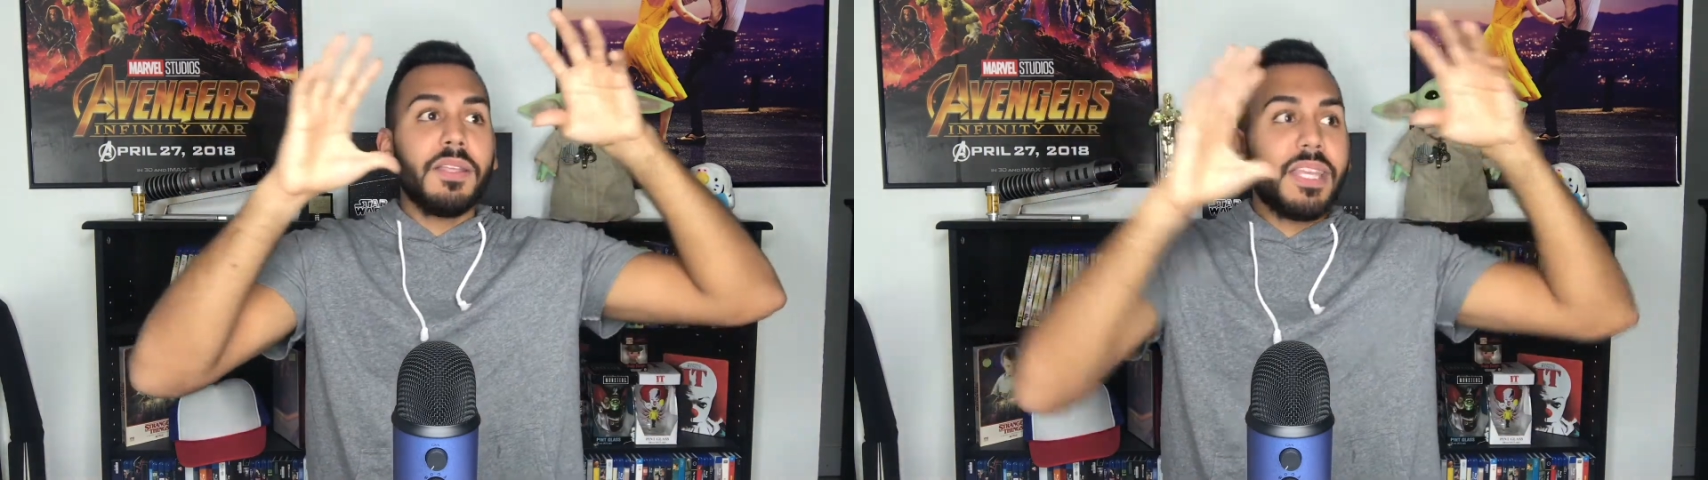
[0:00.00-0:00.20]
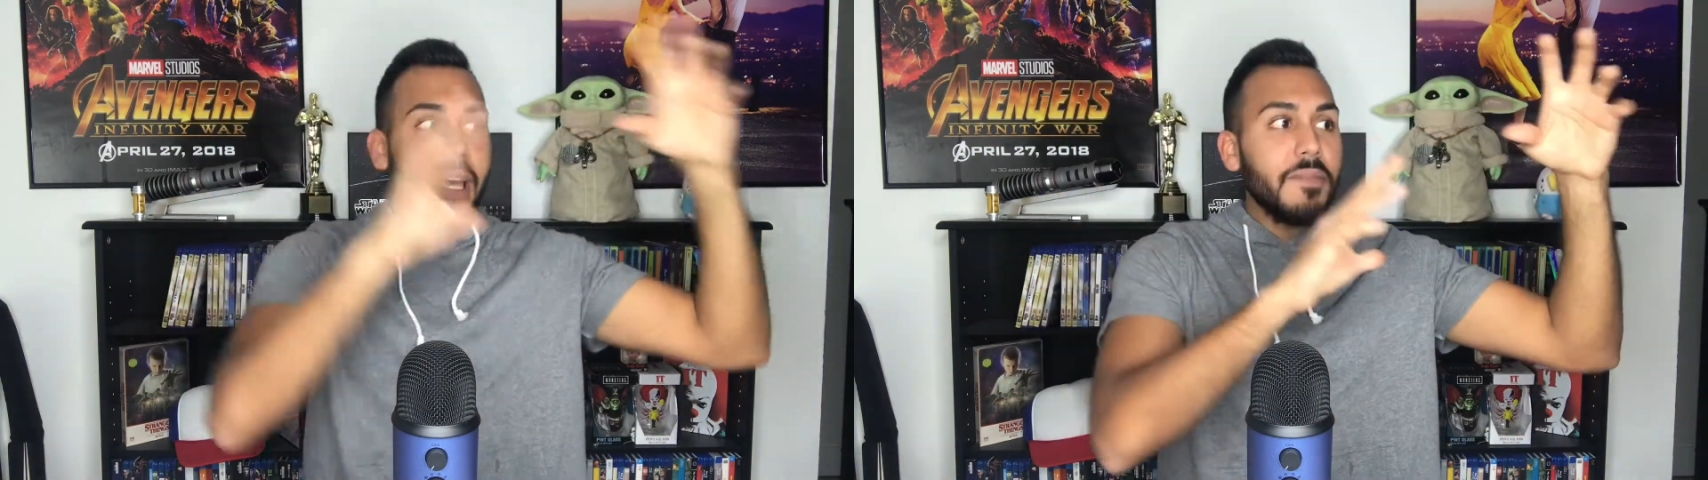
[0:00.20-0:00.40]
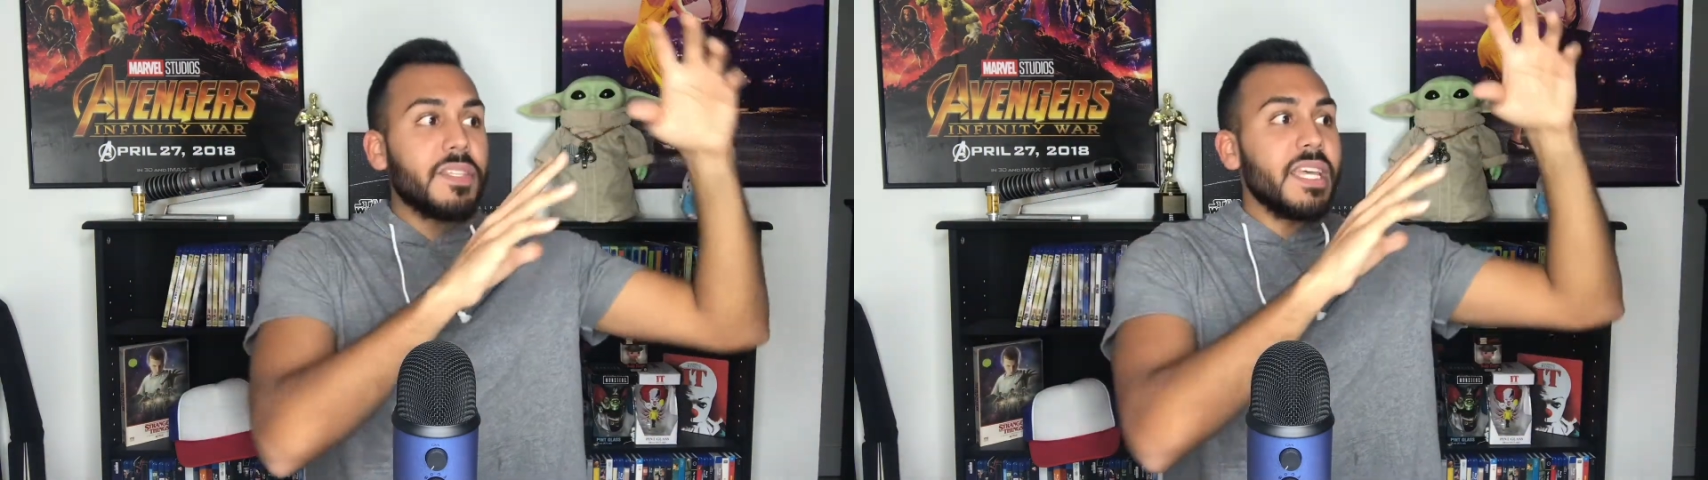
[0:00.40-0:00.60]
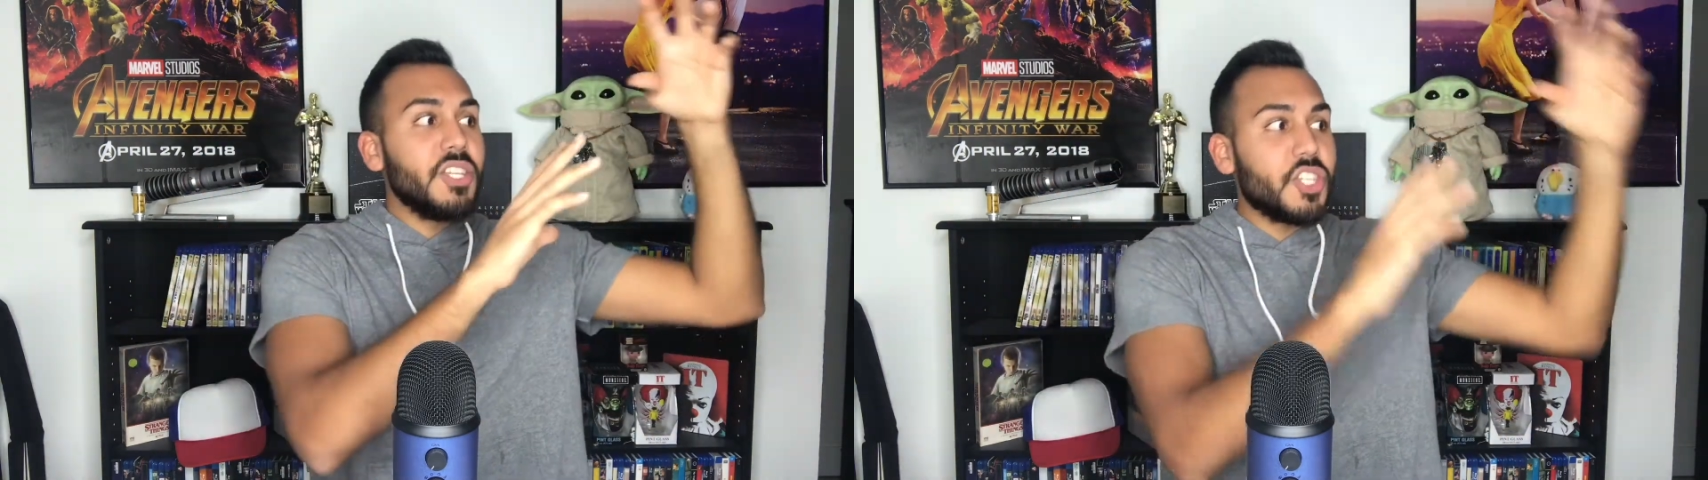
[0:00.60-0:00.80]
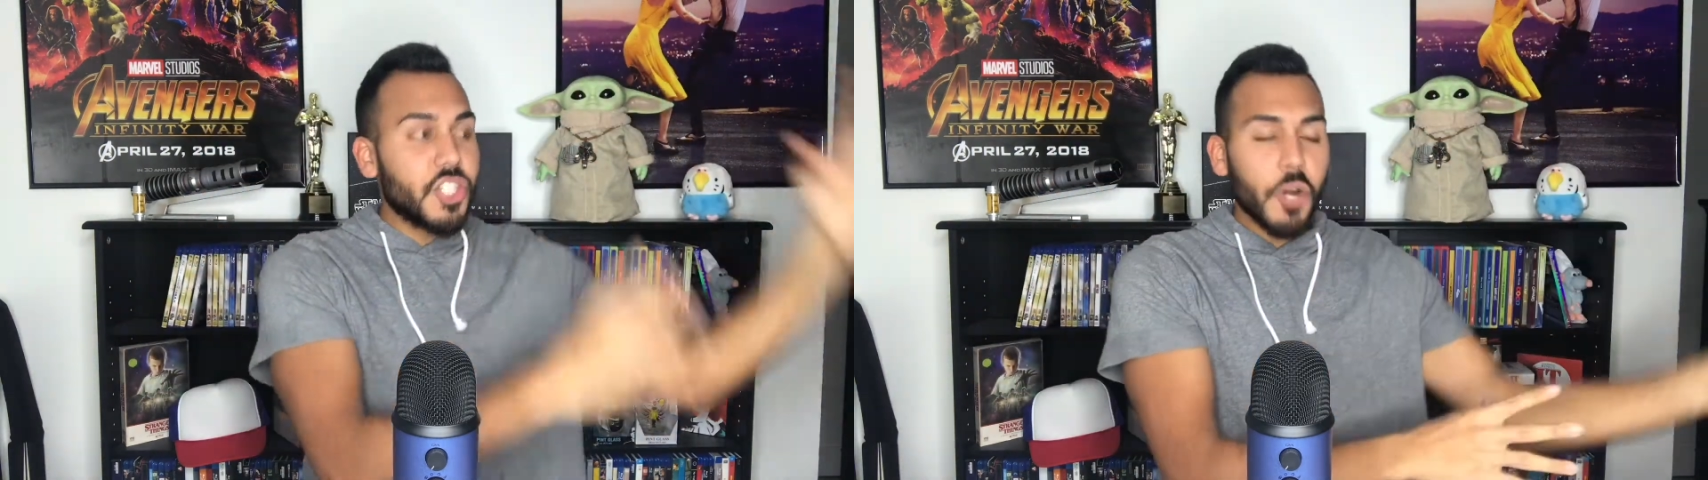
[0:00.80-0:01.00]
gives
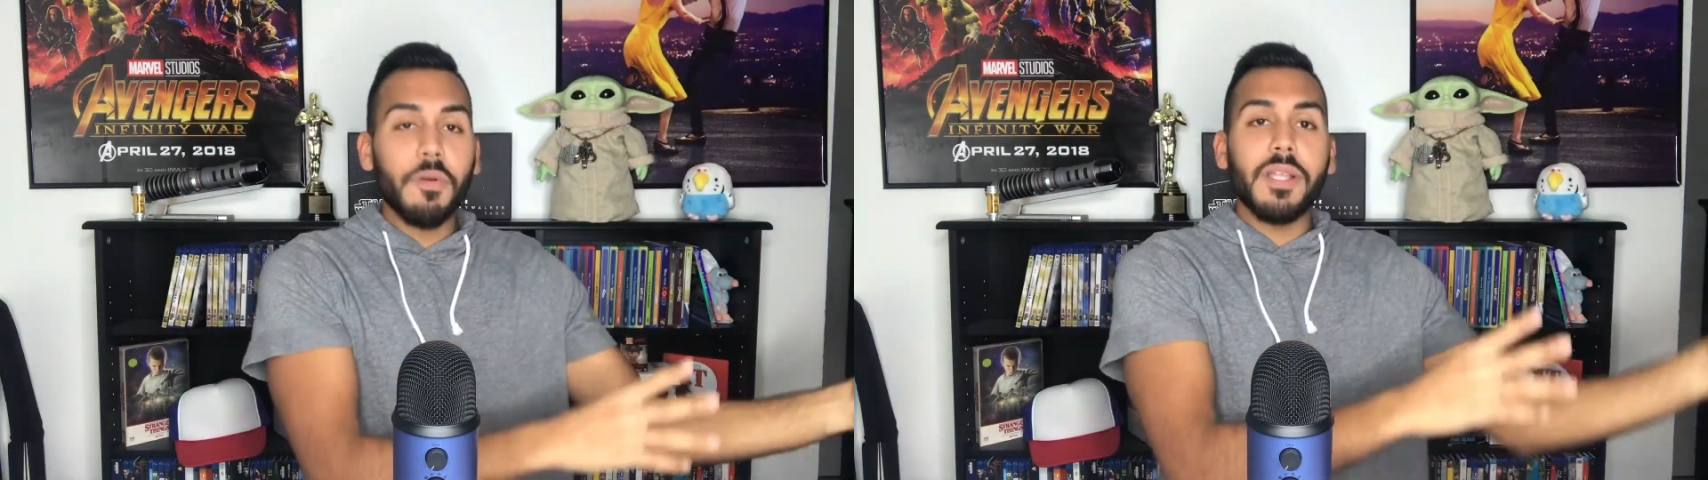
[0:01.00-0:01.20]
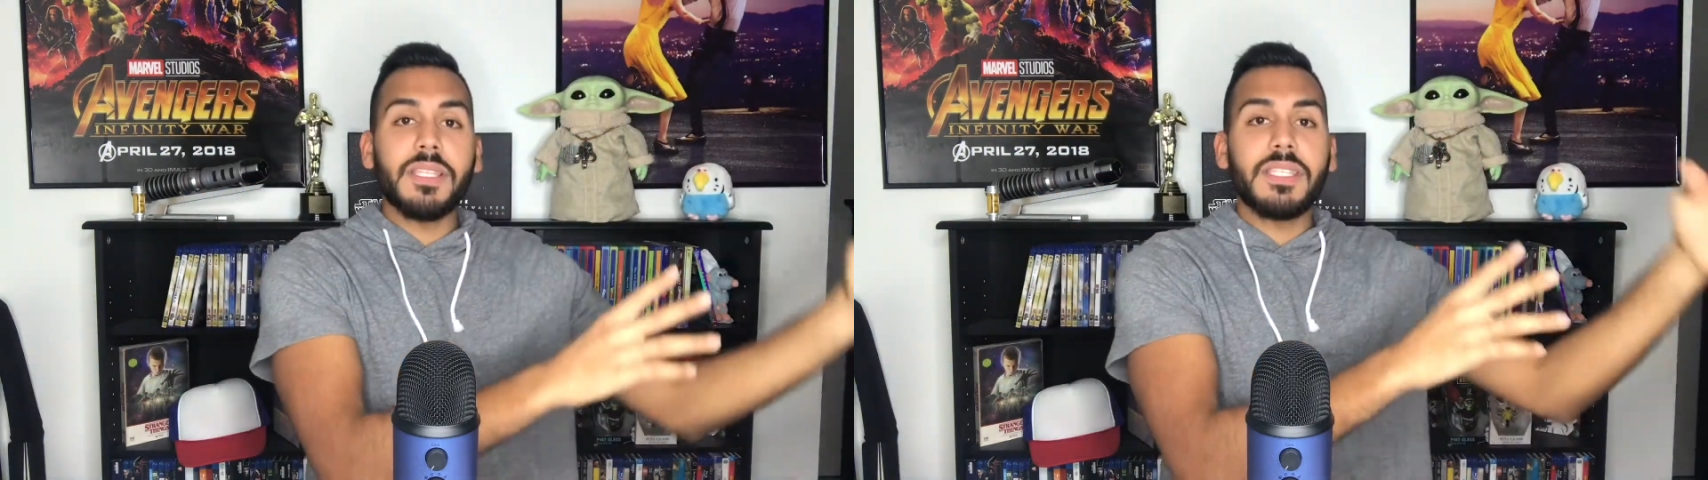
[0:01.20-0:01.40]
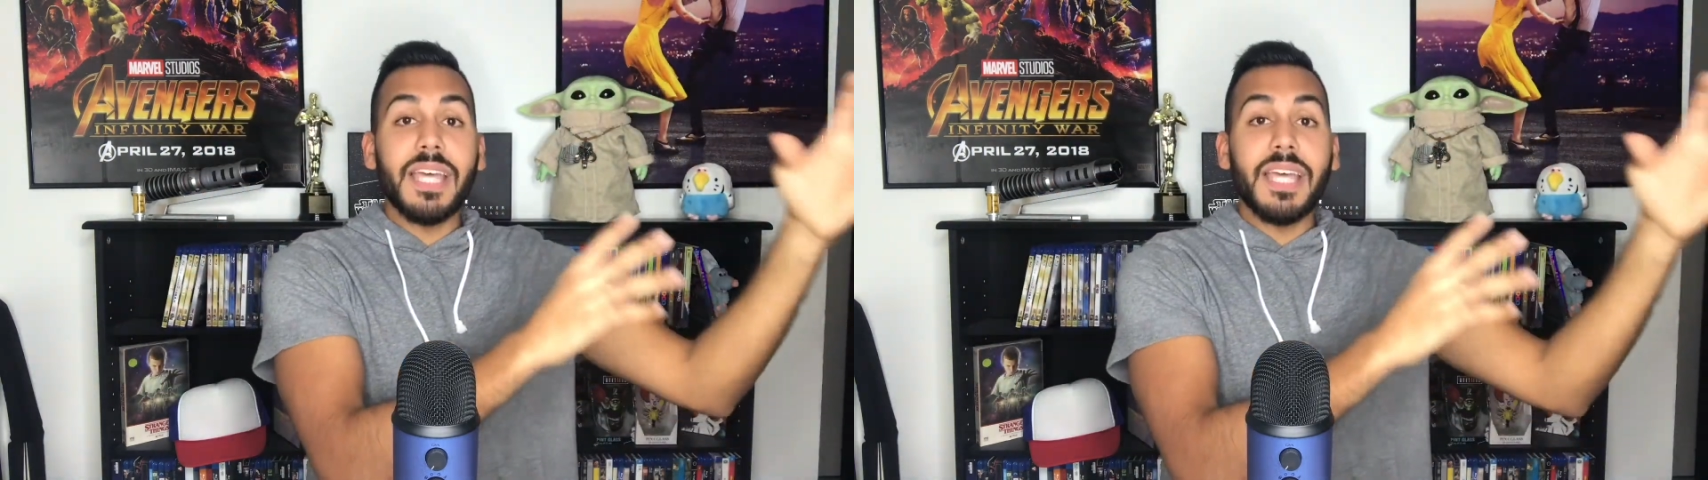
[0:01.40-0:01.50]
insurance